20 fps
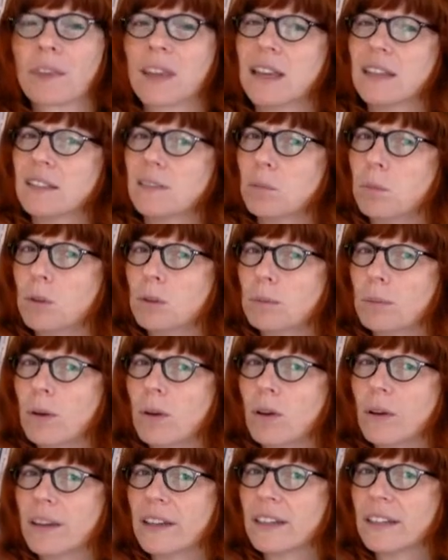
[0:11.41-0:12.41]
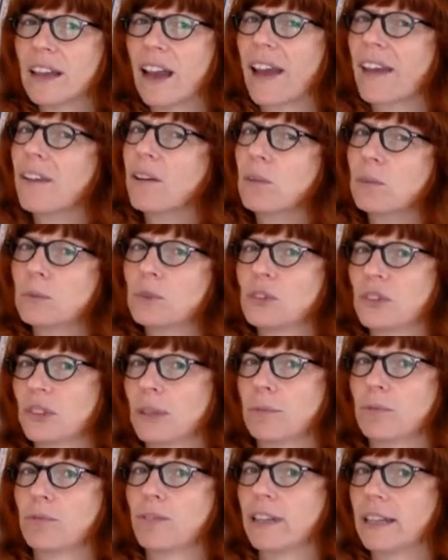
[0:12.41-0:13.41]
At one point, I almost
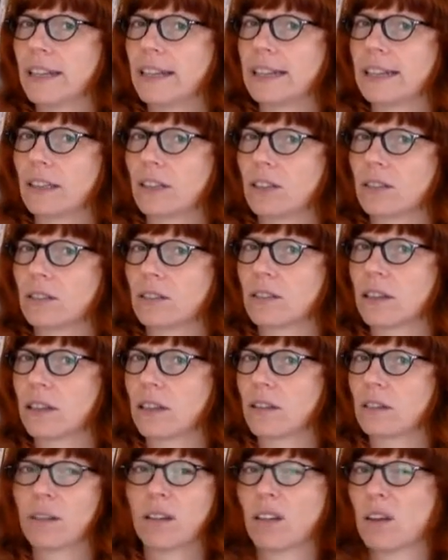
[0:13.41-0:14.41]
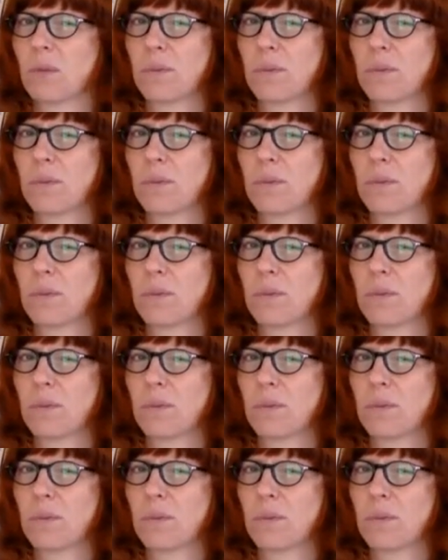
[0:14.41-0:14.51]
stopped reading it altogether,